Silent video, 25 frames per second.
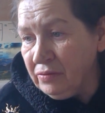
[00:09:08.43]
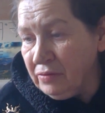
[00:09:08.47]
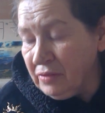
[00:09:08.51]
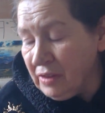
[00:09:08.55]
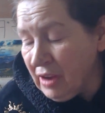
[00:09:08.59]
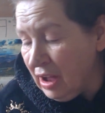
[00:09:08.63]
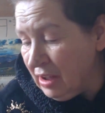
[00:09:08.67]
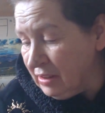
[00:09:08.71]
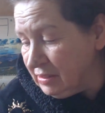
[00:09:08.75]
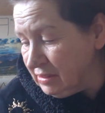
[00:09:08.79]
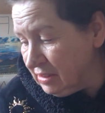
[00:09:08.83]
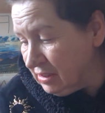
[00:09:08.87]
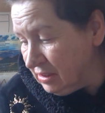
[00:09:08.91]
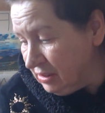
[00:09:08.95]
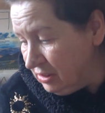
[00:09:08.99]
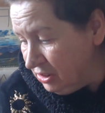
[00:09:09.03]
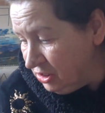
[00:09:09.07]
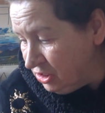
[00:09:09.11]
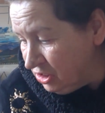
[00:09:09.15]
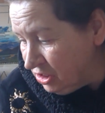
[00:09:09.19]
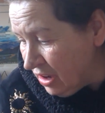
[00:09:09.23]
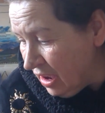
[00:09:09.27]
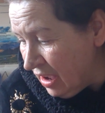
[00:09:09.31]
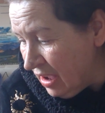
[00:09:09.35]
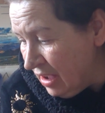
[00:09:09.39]
Shut,
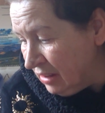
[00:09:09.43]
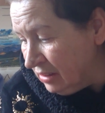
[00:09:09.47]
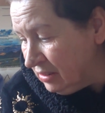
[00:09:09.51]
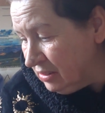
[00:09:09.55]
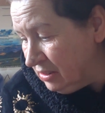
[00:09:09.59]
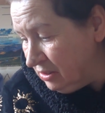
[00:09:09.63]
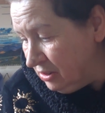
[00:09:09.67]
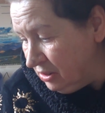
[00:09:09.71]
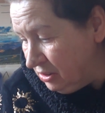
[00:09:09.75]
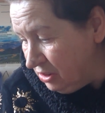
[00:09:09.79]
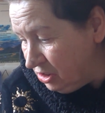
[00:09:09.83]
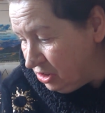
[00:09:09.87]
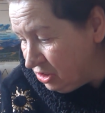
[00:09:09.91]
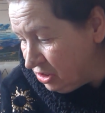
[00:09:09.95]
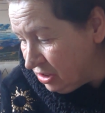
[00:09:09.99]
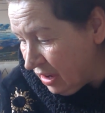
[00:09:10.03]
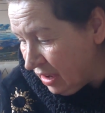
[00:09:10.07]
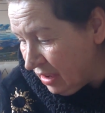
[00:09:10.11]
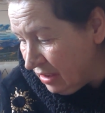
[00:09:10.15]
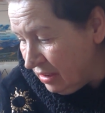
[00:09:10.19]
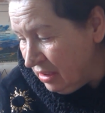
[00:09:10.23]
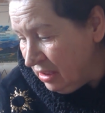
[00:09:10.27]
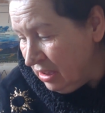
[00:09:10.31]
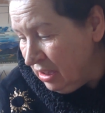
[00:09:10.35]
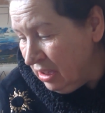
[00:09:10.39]
shut,
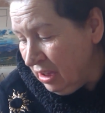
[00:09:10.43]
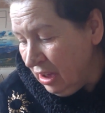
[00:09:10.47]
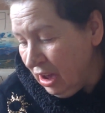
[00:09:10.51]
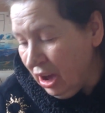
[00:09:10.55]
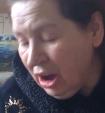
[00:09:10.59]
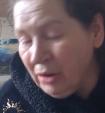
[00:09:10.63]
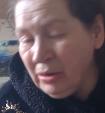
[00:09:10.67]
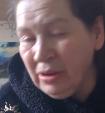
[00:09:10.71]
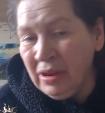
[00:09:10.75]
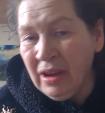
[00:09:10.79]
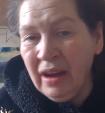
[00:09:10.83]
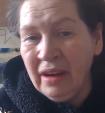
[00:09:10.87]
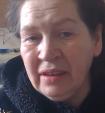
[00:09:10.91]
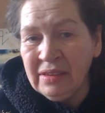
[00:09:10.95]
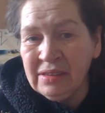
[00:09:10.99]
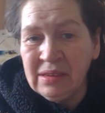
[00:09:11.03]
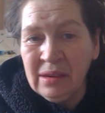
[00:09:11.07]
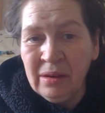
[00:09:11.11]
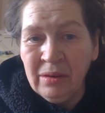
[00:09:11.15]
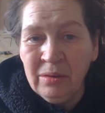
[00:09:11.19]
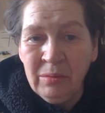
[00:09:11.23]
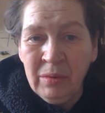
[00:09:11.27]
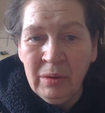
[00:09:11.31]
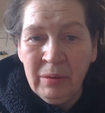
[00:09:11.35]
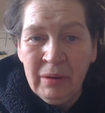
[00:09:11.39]
shut. Oh yeah,
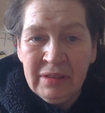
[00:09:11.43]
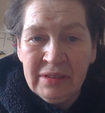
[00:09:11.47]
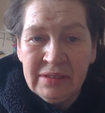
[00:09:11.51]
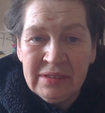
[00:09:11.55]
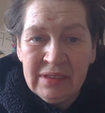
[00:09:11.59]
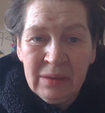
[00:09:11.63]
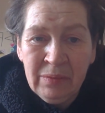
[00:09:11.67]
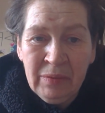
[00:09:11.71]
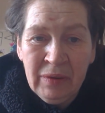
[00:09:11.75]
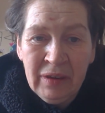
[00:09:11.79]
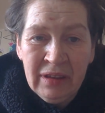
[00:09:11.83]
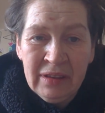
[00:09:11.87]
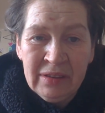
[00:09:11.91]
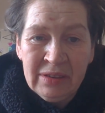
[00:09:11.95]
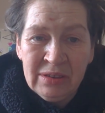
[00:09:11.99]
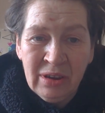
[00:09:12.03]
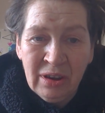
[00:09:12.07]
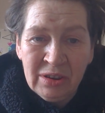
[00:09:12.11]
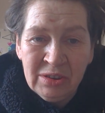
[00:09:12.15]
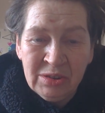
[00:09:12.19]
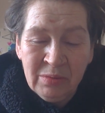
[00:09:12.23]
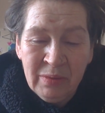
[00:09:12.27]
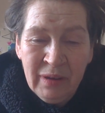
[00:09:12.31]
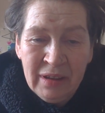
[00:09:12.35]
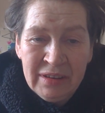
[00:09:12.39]
so we went to see Peter
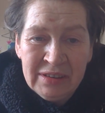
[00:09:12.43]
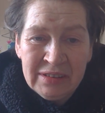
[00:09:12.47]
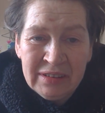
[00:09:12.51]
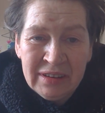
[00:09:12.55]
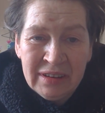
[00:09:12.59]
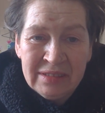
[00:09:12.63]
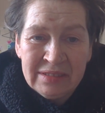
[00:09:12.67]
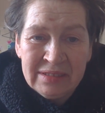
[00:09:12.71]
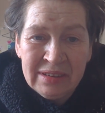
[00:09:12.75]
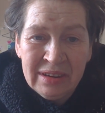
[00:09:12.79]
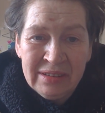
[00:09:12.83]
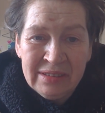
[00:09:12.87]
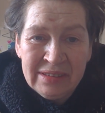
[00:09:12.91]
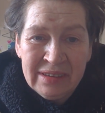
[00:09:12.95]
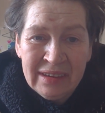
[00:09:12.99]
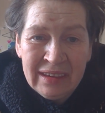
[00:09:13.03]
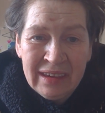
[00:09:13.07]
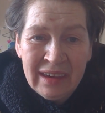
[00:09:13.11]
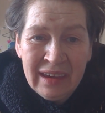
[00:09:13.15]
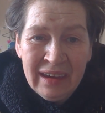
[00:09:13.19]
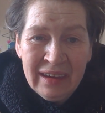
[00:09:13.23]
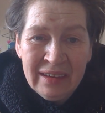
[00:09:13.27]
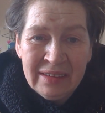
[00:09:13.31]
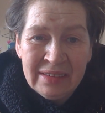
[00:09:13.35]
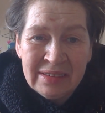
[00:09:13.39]
Tosh, managed to get two
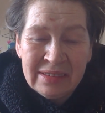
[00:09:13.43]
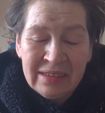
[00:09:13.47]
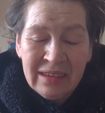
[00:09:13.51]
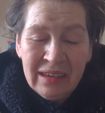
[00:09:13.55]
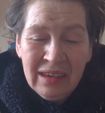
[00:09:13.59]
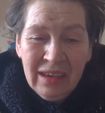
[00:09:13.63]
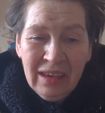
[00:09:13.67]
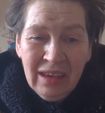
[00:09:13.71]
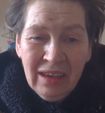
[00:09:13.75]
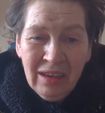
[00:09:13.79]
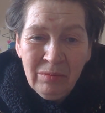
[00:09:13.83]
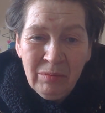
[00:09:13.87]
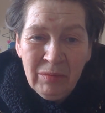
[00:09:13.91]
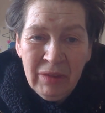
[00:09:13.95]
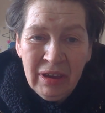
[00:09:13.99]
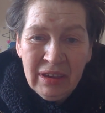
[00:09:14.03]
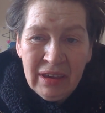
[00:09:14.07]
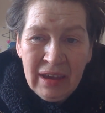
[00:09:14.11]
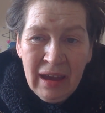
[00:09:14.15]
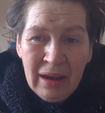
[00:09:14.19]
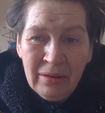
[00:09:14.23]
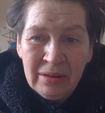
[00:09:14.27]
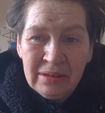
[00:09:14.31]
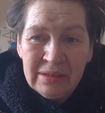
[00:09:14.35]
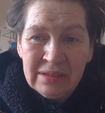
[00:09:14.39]
tickets, me and
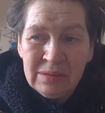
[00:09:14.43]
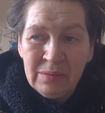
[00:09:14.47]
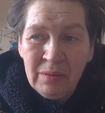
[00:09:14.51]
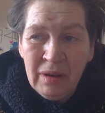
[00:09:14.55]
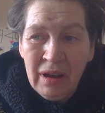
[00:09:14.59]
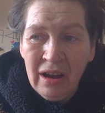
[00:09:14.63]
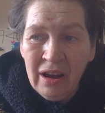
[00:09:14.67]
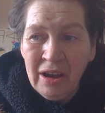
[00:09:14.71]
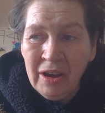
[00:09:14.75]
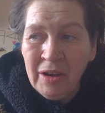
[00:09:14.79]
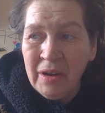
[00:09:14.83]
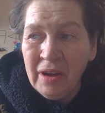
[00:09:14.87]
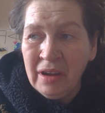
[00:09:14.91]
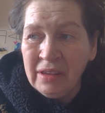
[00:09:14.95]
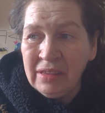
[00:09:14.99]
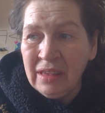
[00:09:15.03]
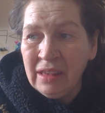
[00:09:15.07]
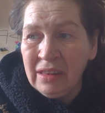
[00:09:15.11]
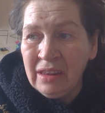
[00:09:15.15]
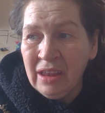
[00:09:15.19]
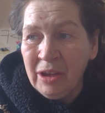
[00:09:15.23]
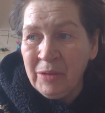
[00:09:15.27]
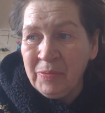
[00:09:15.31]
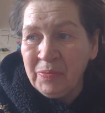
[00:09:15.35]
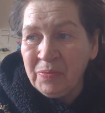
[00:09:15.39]
Carol Smart, and
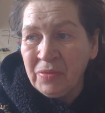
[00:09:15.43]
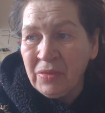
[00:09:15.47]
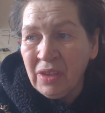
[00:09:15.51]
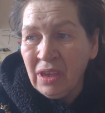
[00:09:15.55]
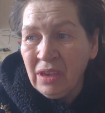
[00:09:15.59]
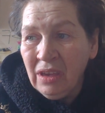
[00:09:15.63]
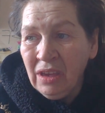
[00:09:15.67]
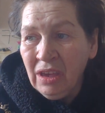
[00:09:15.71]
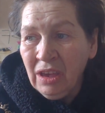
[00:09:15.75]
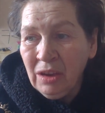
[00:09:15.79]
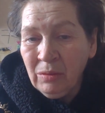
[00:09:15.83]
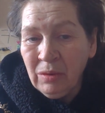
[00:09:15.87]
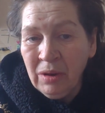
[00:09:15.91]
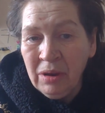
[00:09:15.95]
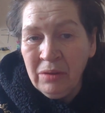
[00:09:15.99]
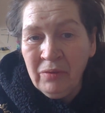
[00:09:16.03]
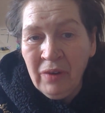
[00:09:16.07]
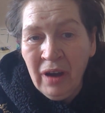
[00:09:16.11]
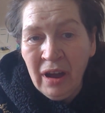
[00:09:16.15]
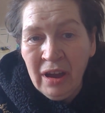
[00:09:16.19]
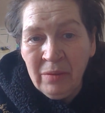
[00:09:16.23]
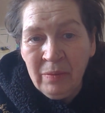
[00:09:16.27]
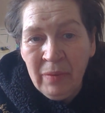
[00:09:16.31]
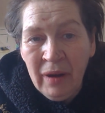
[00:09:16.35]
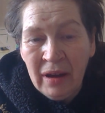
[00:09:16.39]
then we were
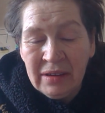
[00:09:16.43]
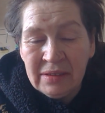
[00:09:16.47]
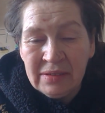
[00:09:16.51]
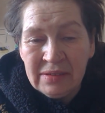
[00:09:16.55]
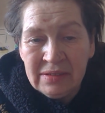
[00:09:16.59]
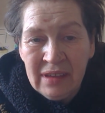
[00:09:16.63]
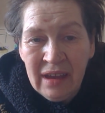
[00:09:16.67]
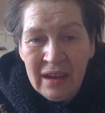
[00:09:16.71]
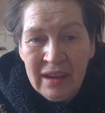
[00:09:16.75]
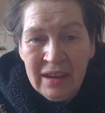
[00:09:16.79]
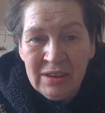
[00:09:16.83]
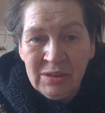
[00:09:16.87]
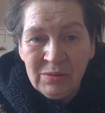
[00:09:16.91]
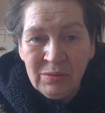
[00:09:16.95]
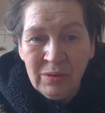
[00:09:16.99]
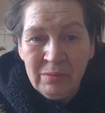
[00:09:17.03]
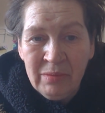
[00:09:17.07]
invited backstage.